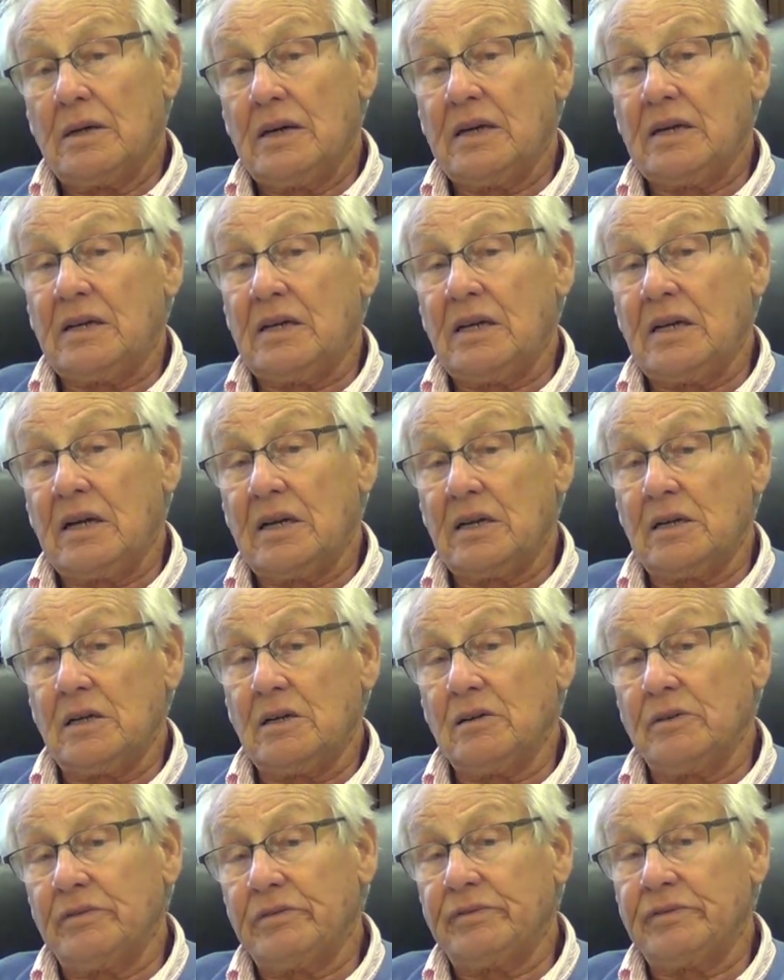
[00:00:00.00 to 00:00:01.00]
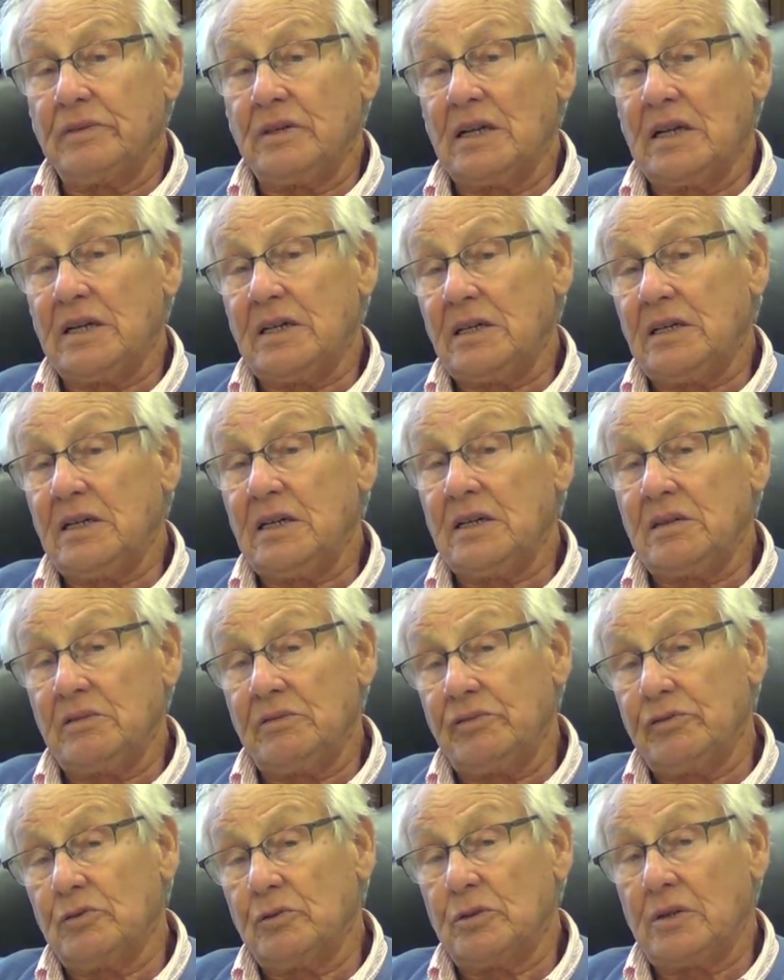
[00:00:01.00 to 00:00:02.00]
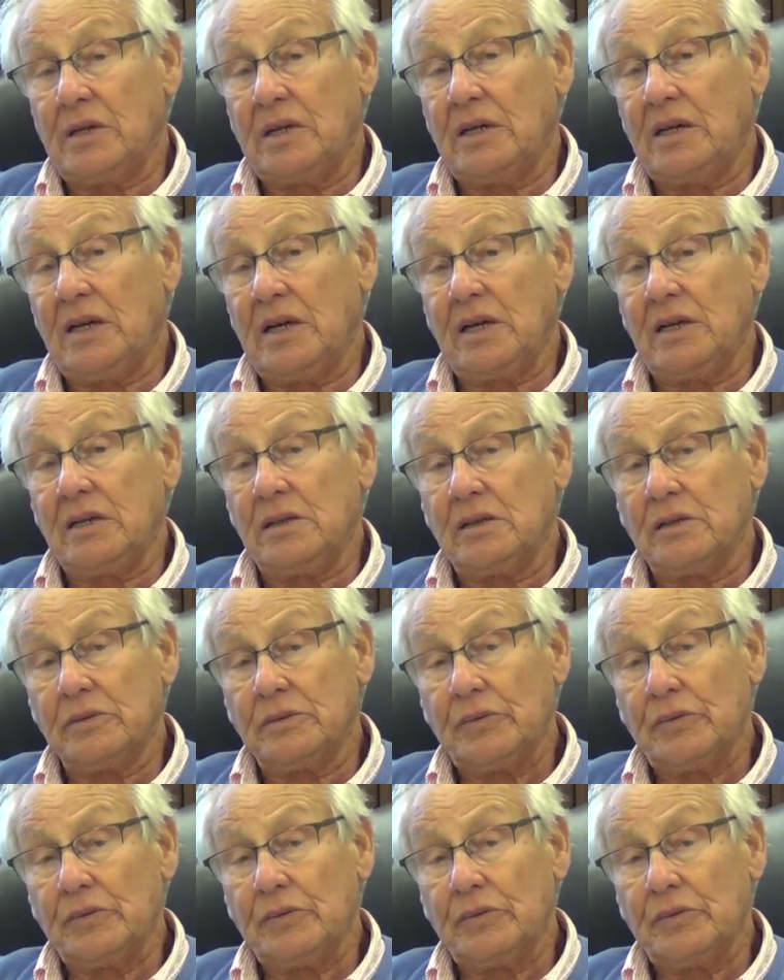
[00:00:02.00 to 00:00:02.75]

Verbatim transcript: at the end of 1948.